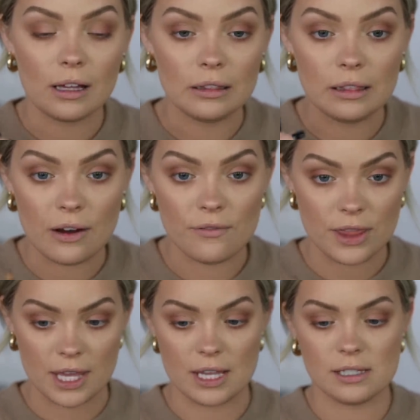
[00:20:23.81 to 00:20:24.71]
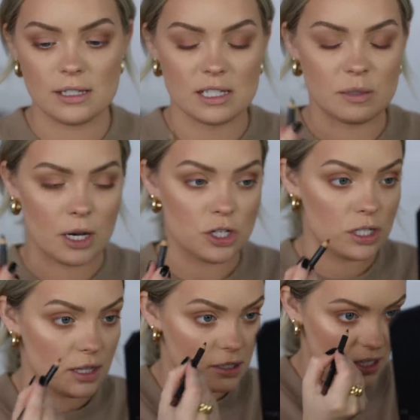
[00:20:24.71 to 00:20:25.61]
I love this,
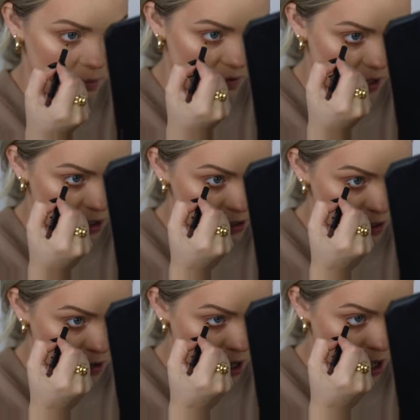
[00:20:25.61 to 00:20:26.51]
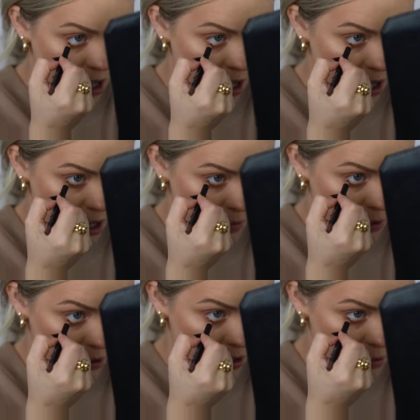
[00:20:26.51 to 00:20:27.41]
especially this time of year. So I'm
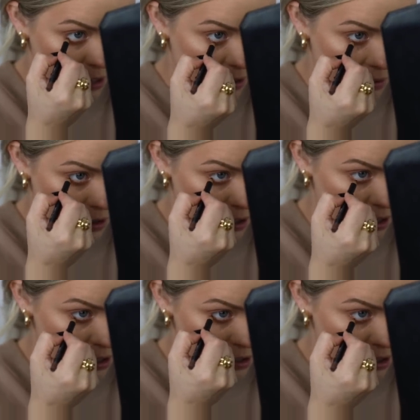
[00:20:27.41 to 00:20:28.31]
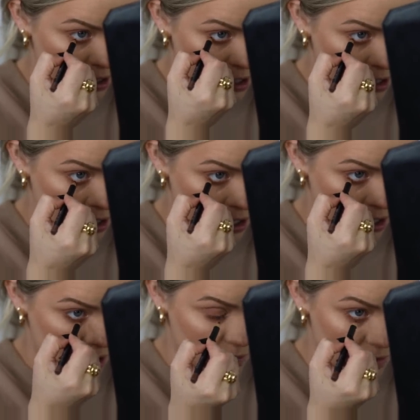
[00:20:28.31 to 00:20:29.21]
going to pop this in
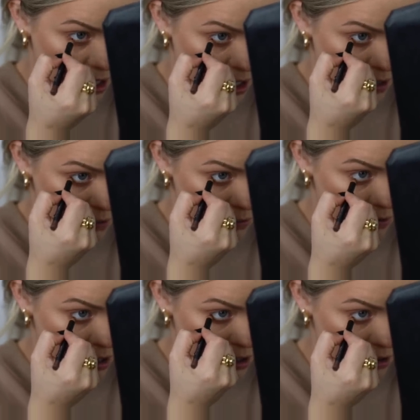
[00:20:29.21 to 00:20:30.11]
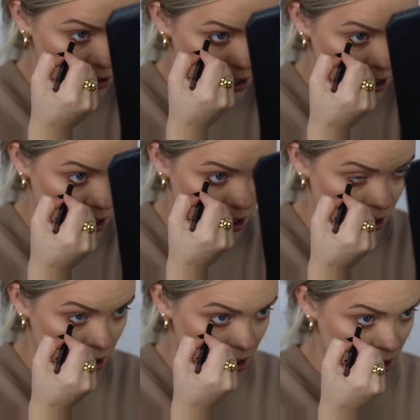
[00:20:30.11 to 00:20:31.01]
my waterline.